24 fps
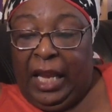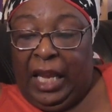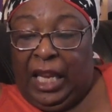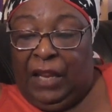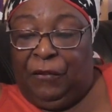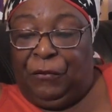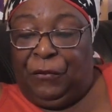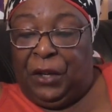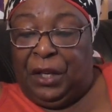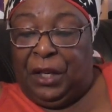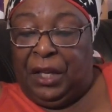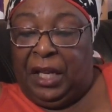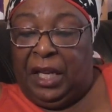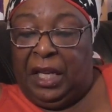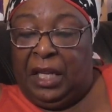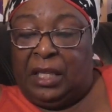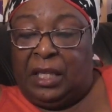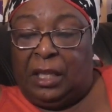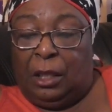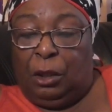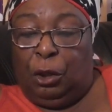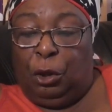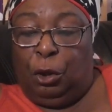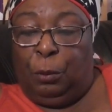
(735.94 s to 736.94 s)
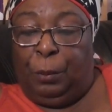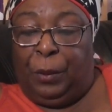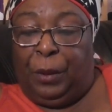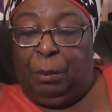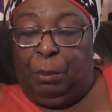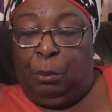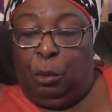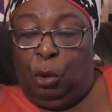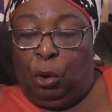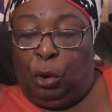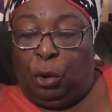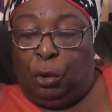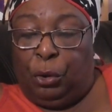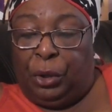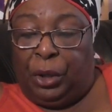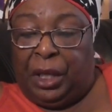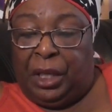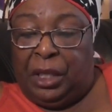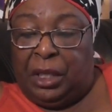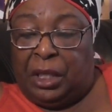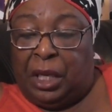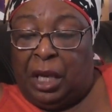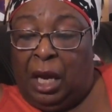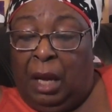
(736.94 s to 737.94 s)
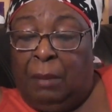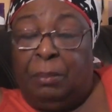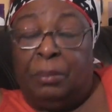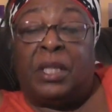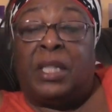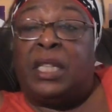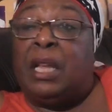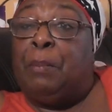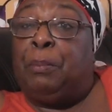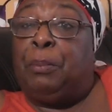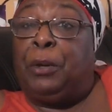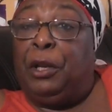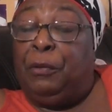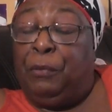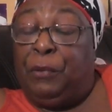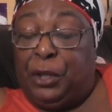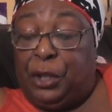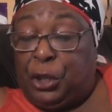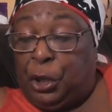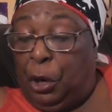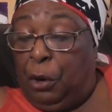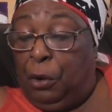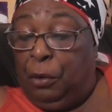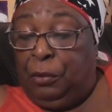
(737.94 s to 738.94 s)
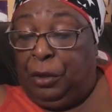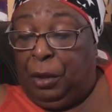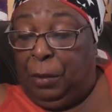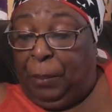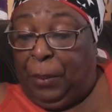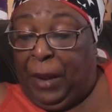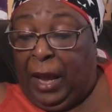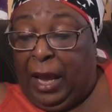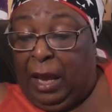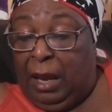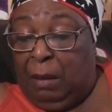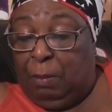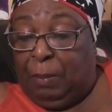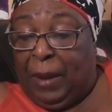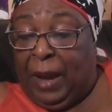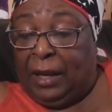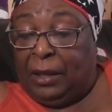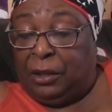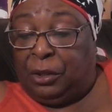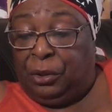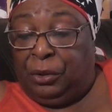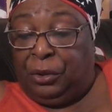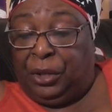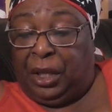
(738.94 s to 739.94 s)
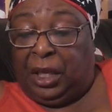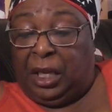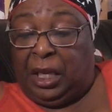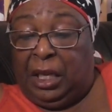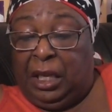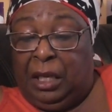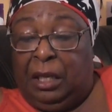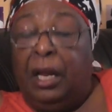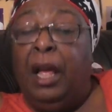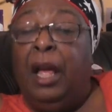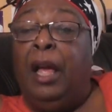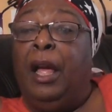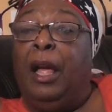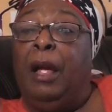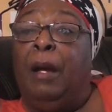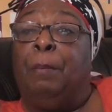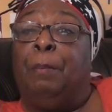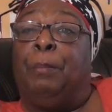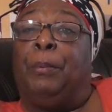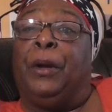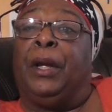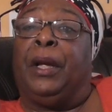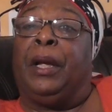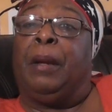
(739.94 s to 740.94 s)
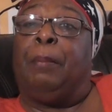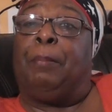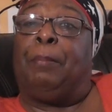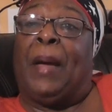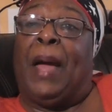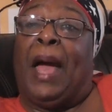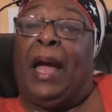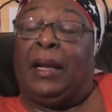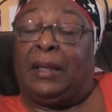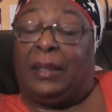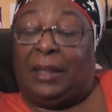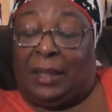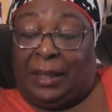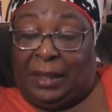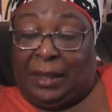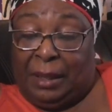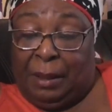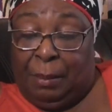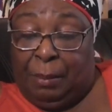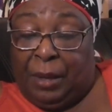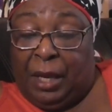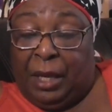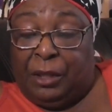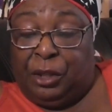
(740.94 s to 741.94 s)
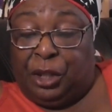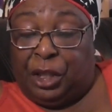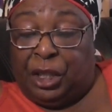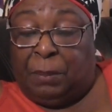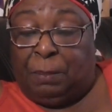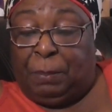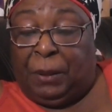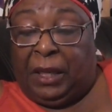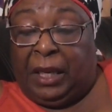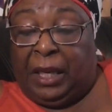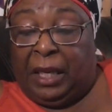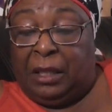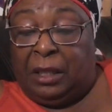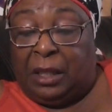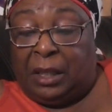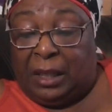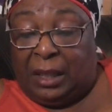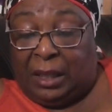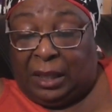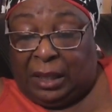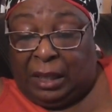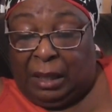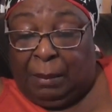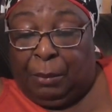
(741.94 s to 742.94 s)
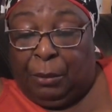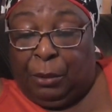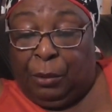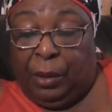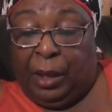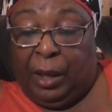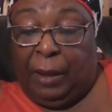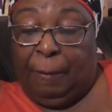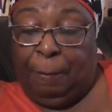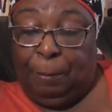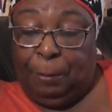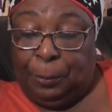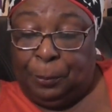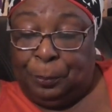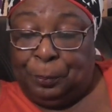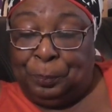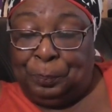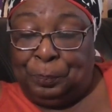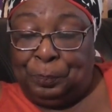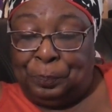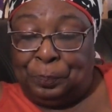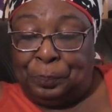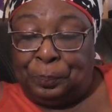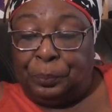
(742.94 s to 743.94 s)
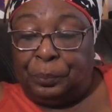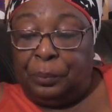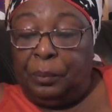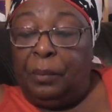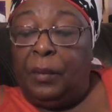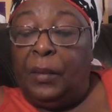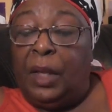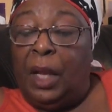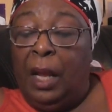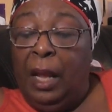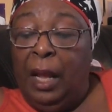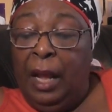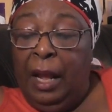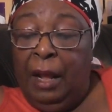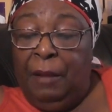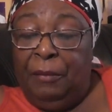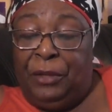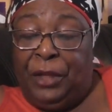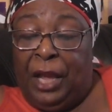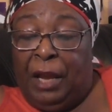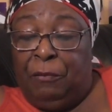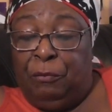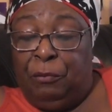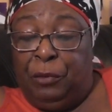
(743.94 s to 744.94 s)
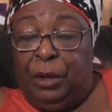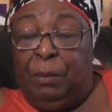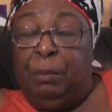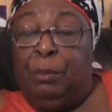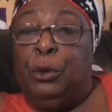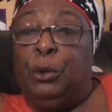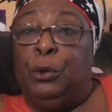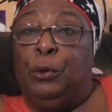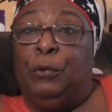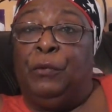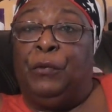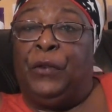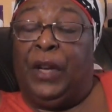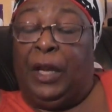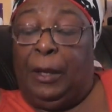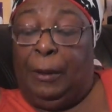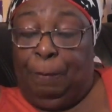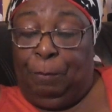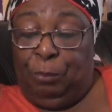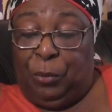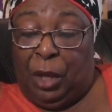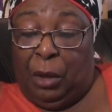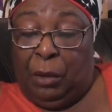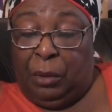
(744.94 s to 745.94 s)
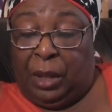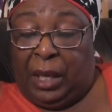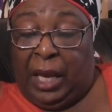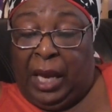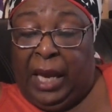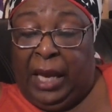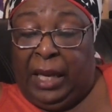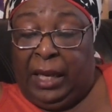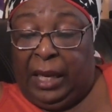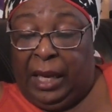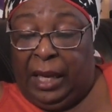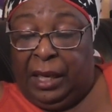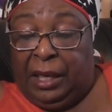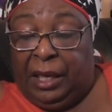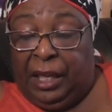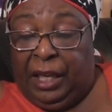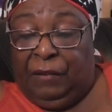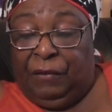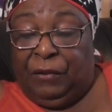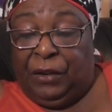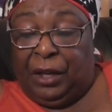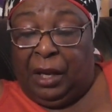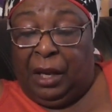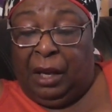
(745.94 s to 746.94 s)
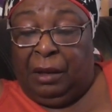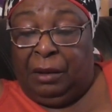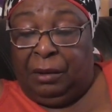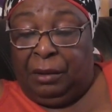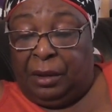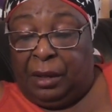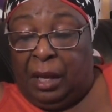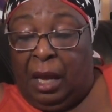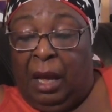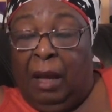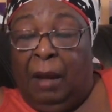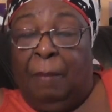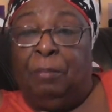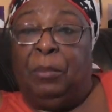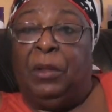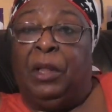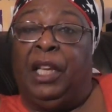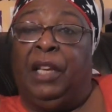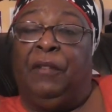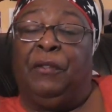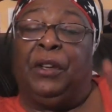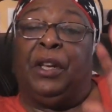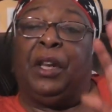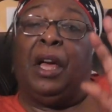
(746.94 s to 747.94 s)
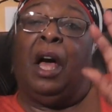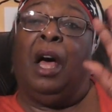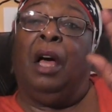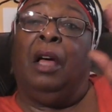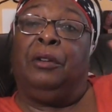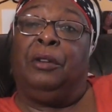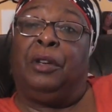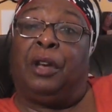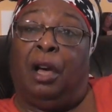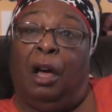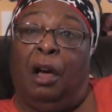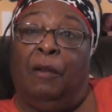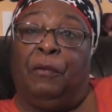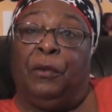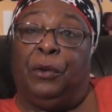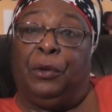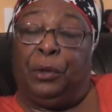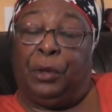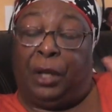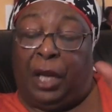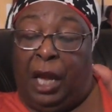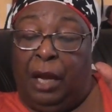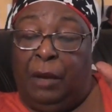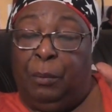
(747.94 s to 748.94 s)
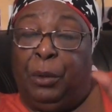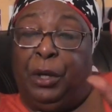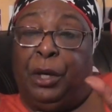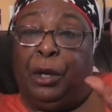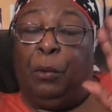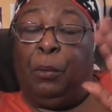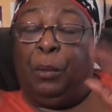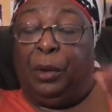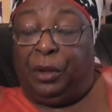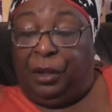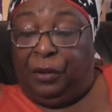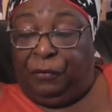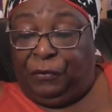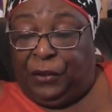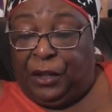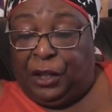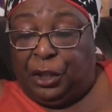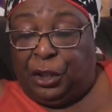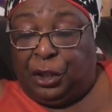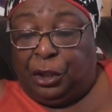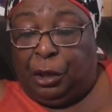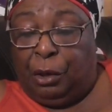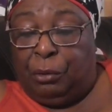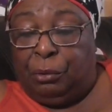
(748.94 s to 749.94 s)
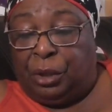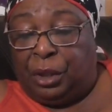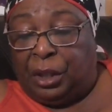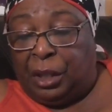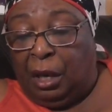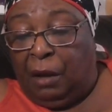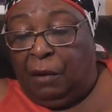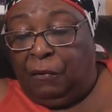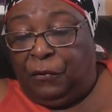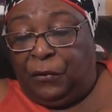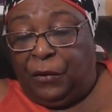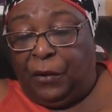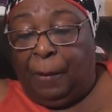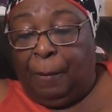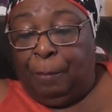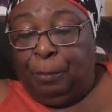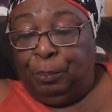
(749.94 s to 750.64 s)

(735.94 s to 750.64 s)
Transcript: If it needs a little bit more cooking time, simply return the pan back to the heat and bring it back sim and just begin to simmer it. Then remove it, okay, and leave it un um, leave it uncovered, okay? We don't want the fish to go tough.